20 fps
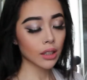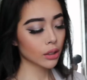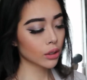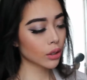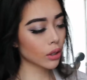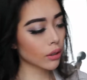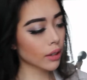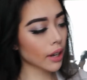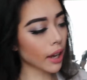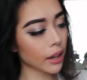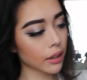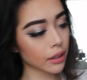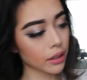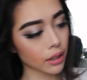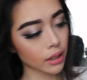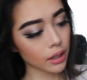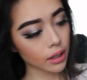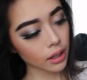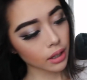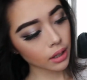It's got like
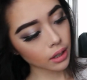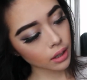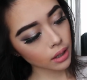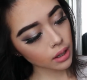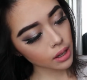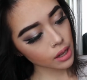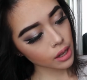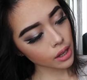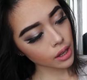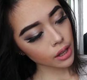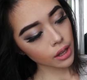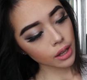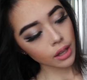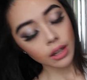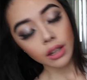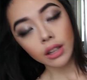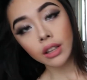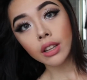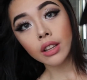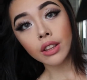
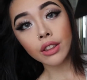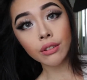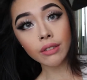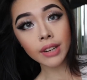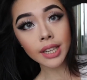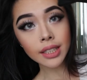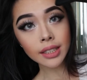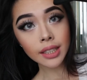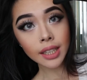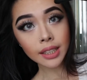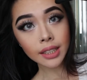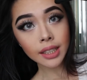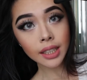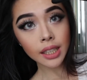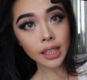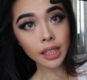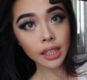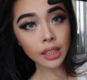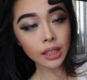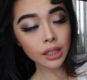3
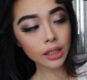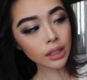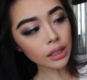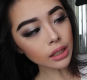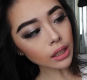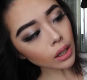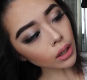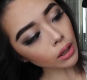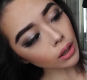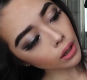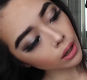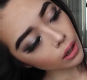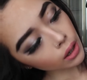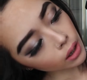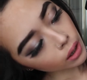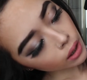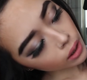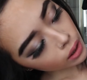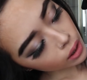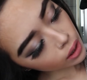settings:
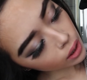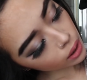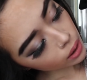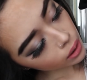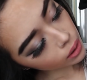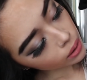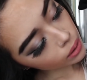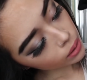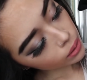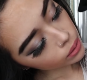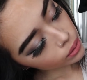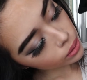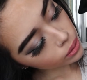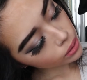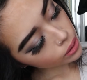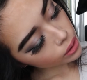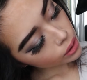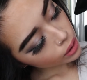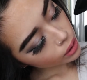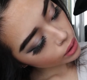cold,